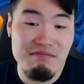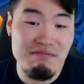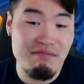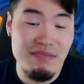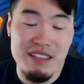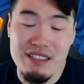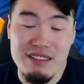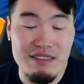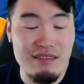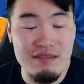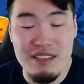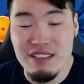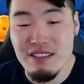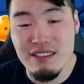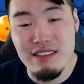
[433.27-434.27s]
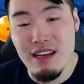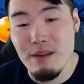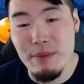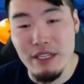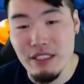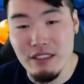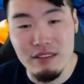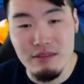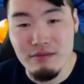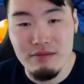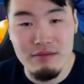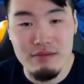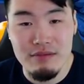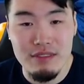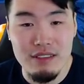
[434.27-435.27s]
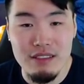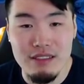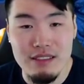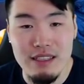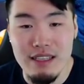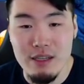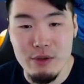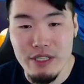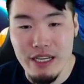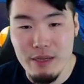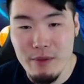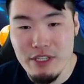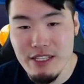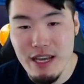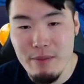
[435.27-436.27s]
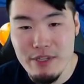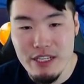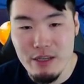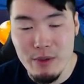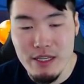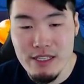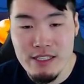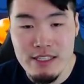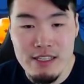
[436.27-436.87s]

Let's, it's not a big deal. It's not like we're taking much damage anyways.